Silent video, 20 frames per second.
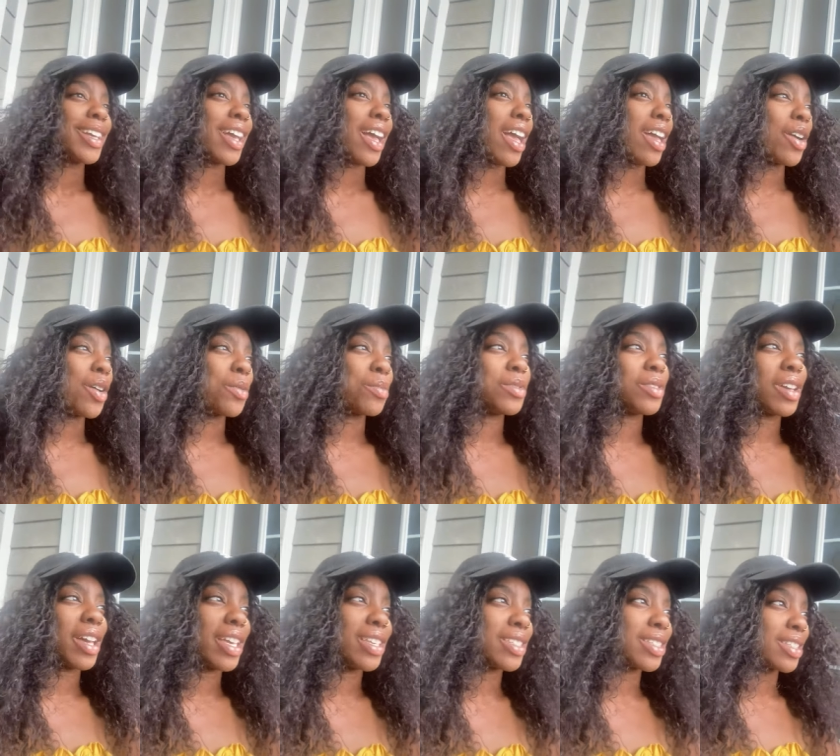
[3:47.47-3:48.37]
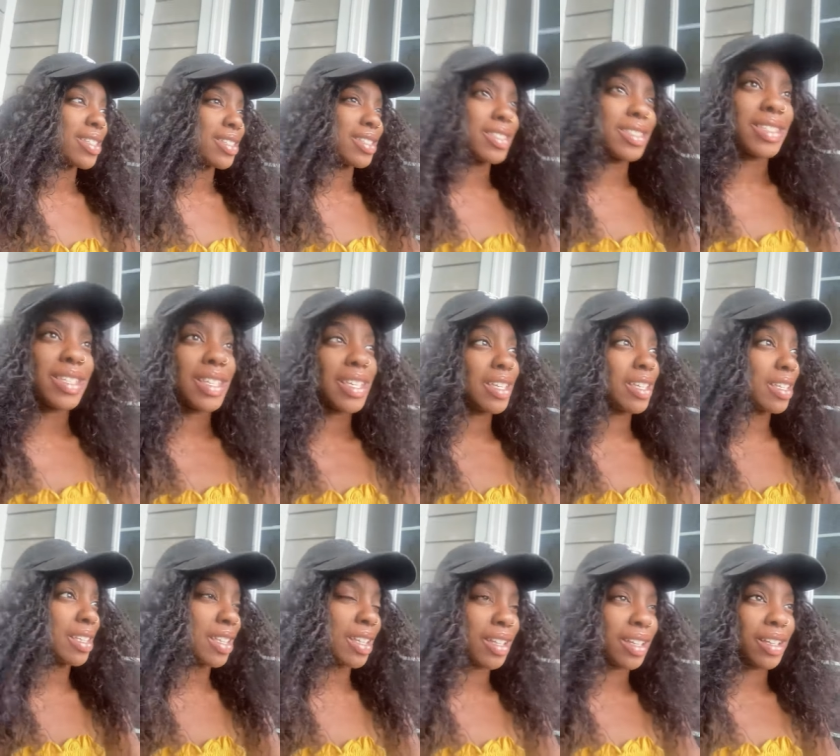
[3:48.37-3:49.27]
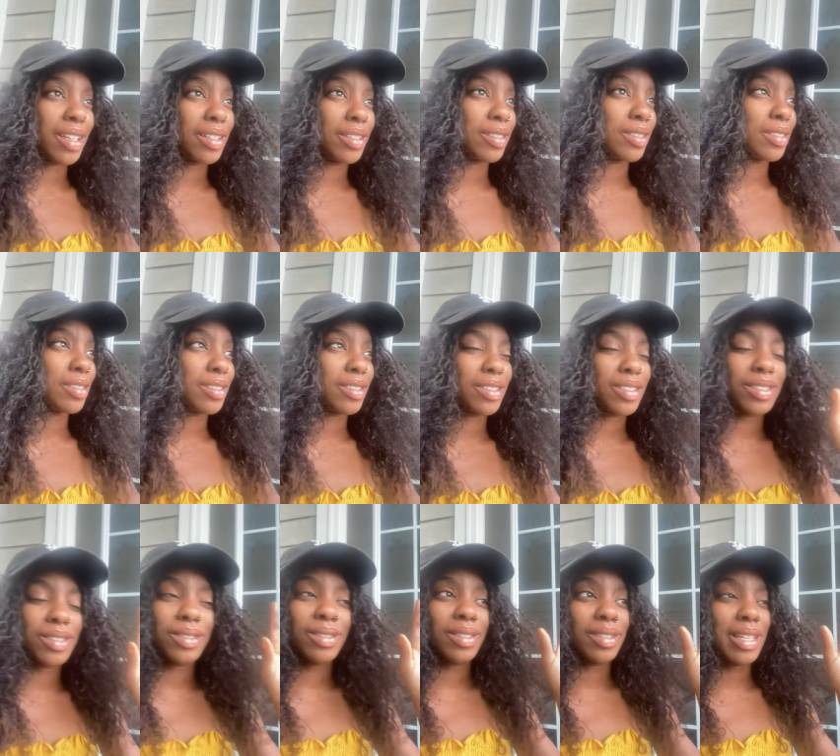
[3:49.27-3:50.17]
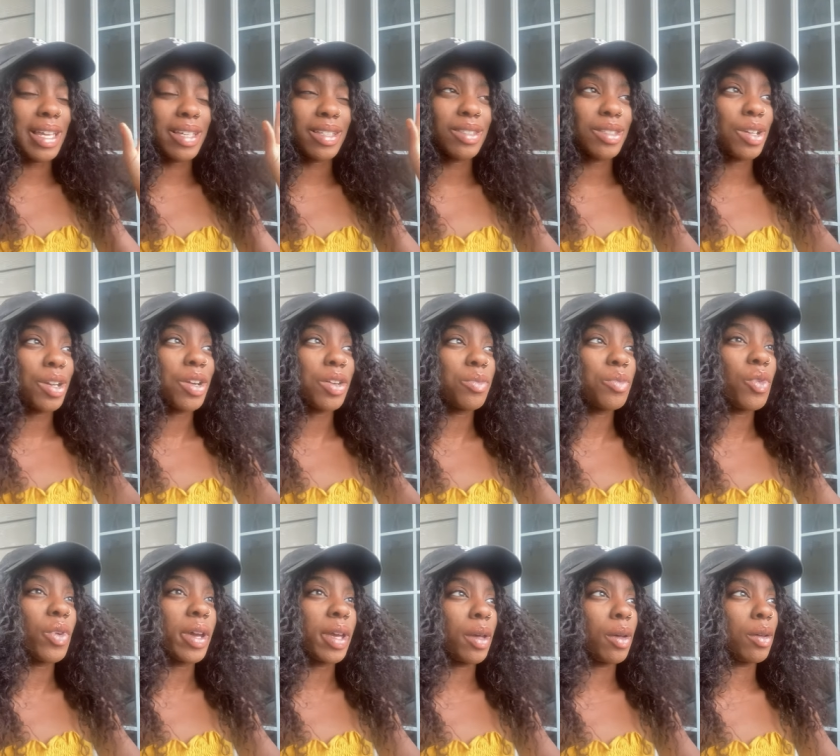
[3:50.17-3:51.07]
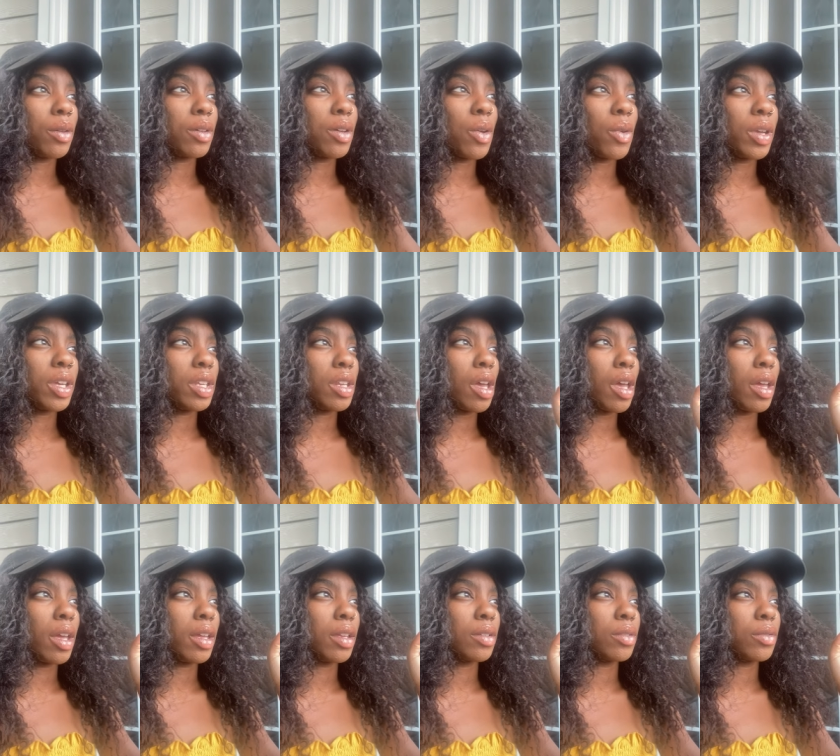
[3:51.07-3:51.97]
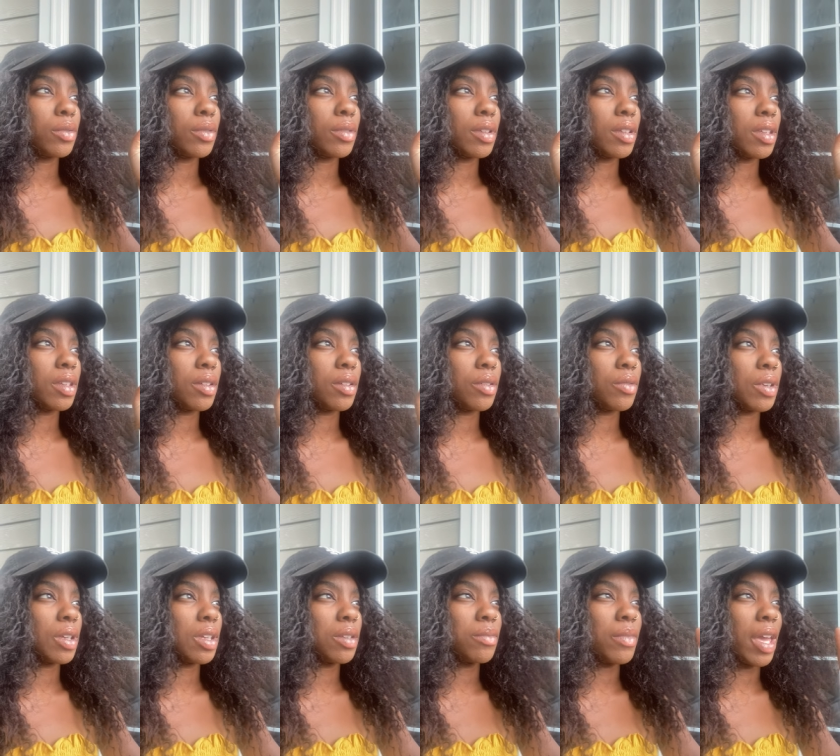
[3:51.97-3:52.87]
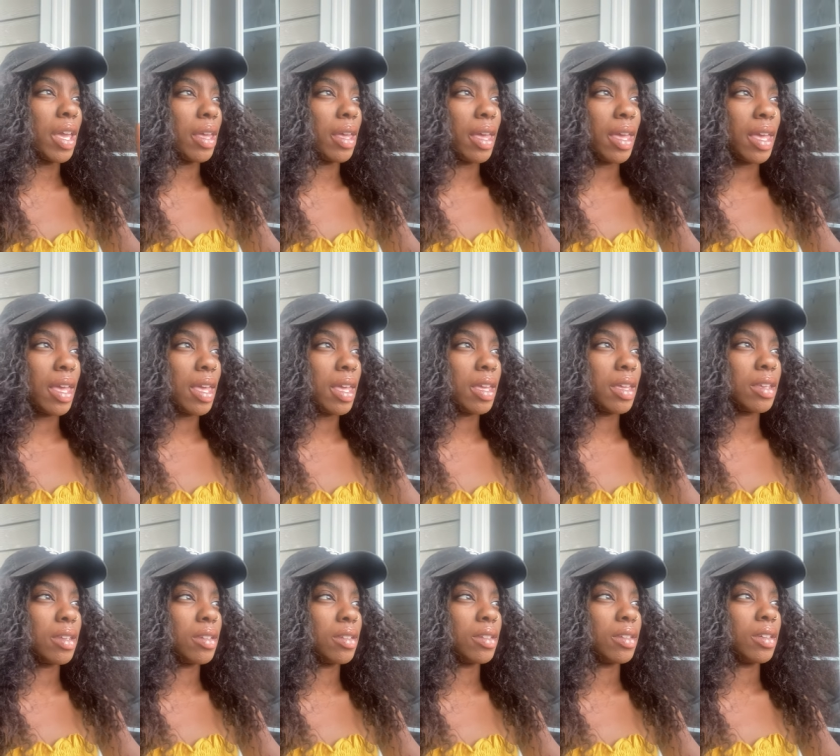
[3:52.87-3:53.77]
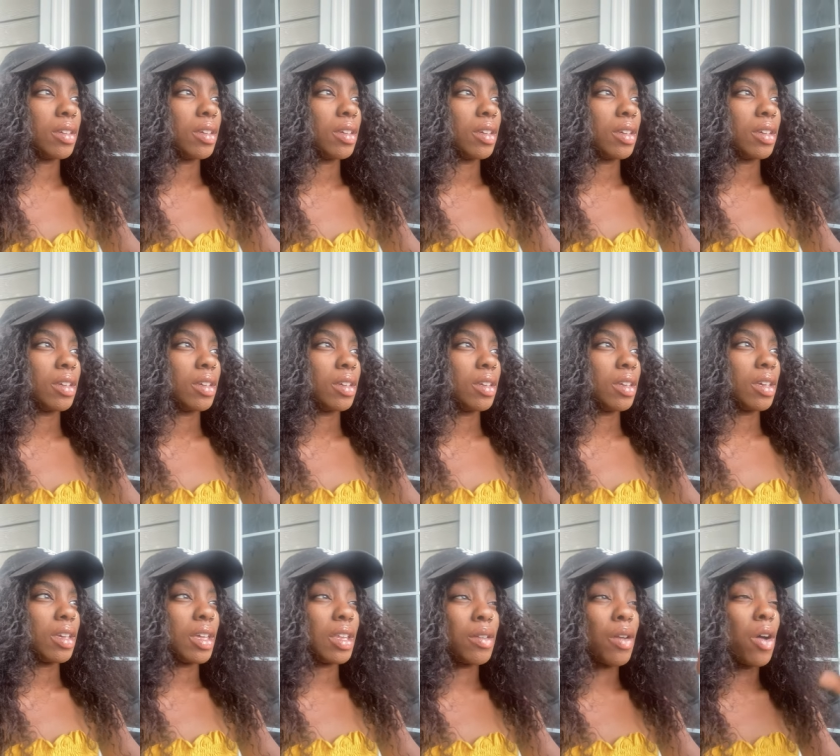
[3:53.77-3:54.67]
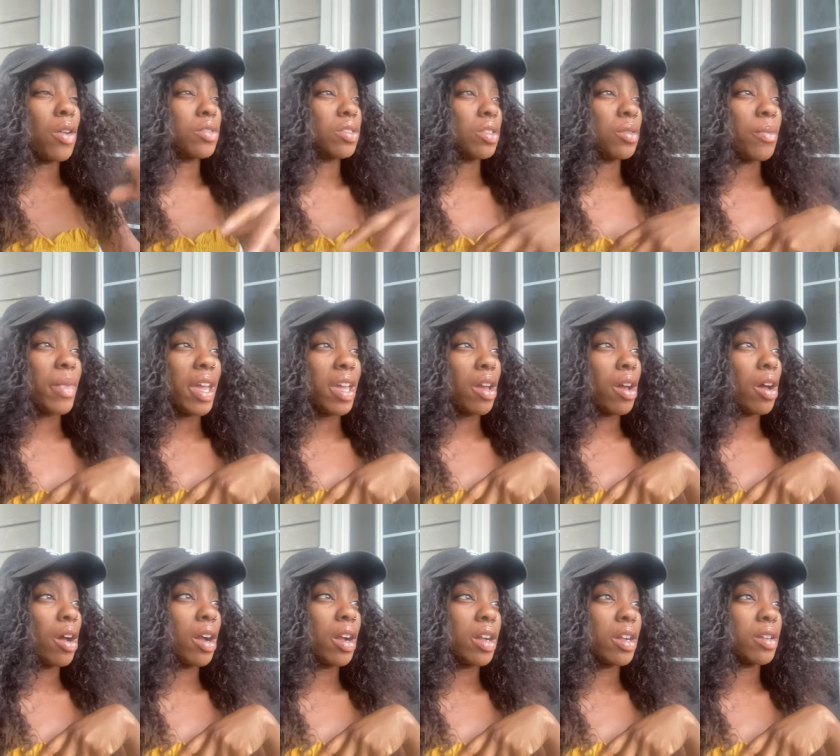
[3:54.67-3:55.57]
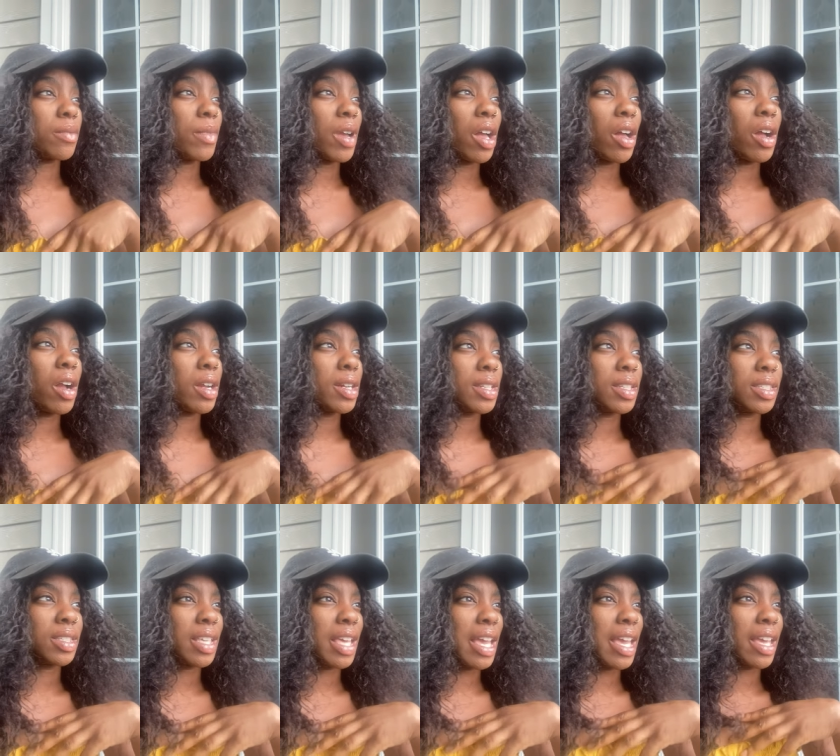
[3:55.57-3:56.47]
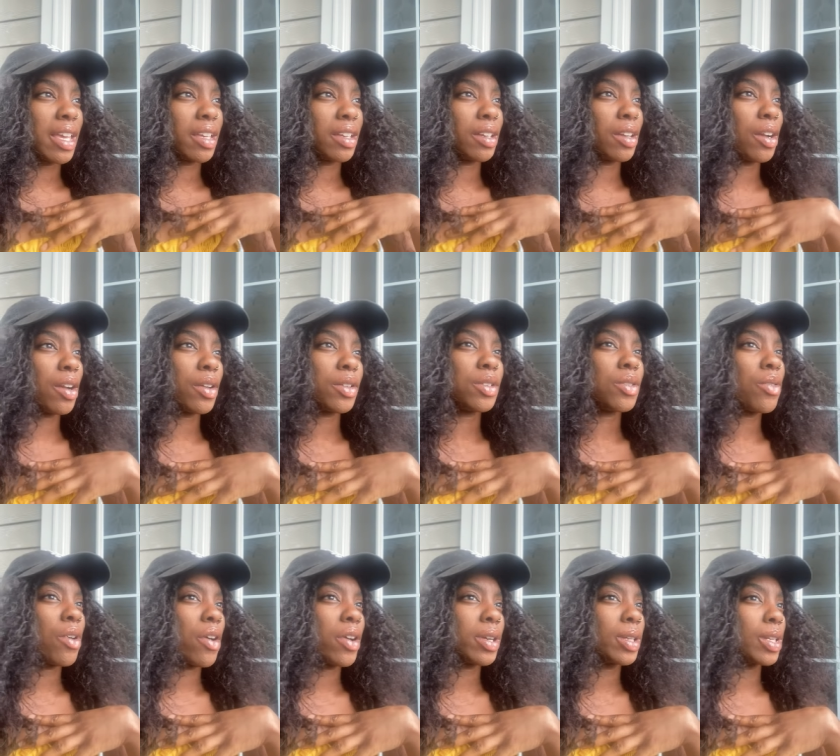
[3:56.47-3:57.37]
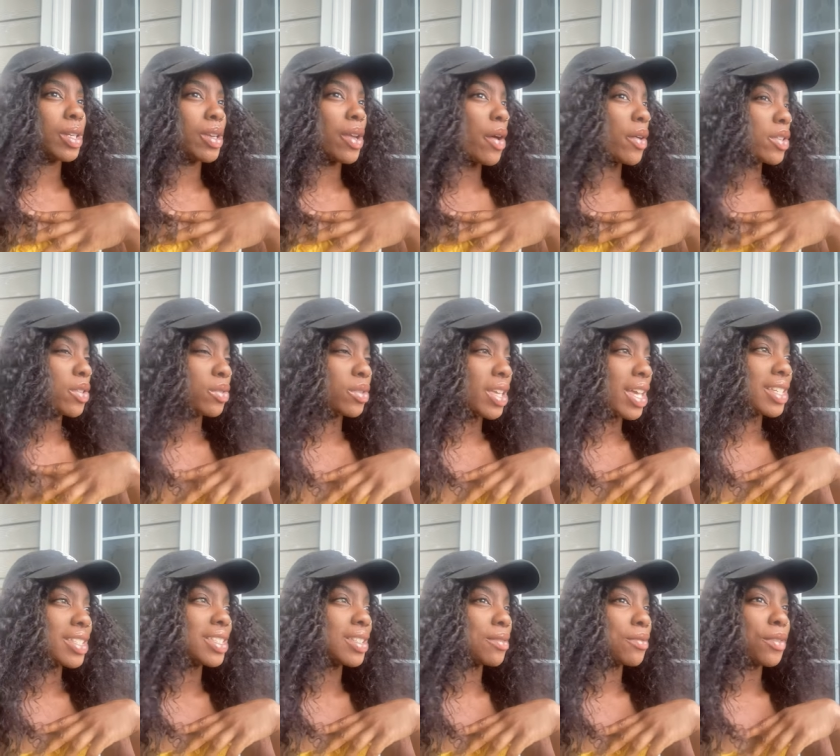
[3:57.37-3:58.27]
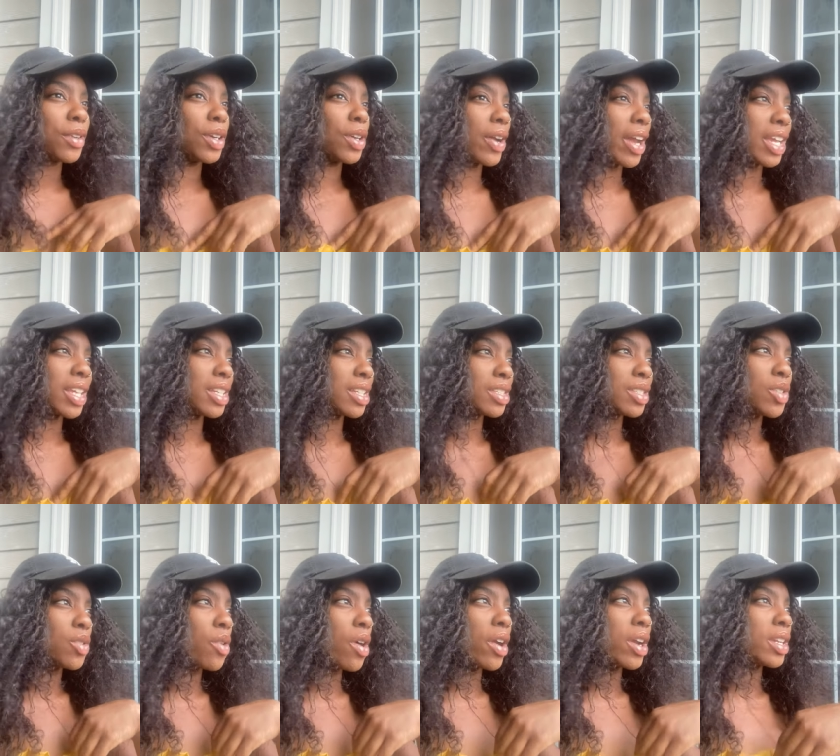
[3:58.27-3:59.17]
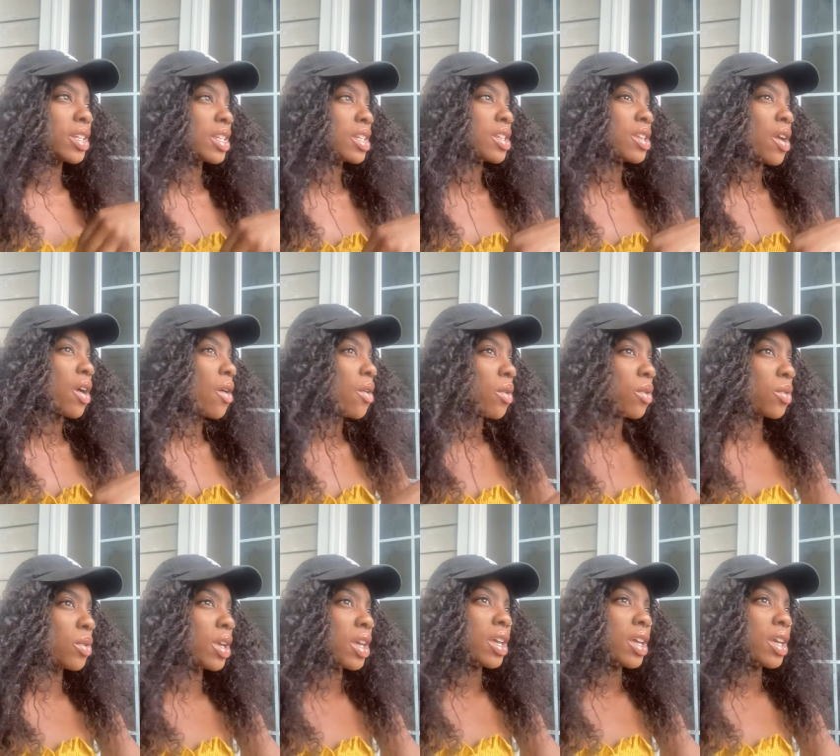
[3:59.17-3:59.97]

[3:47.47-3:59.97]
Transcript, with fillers: I hope you guys can see the like turmoil going on in my head and also my heart. My heart is saying, "Girl, you already know you destined for greatness. You already know